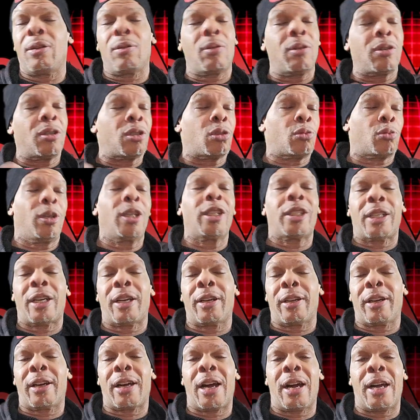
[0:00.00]
You can just reach
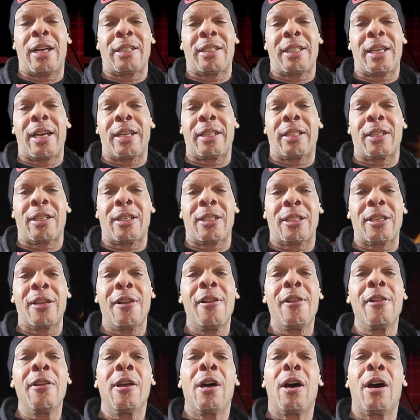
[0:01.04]
out and contact
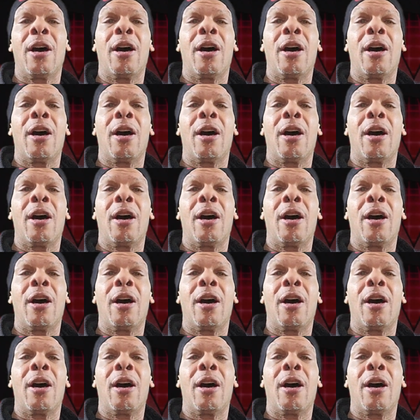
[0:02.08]
us.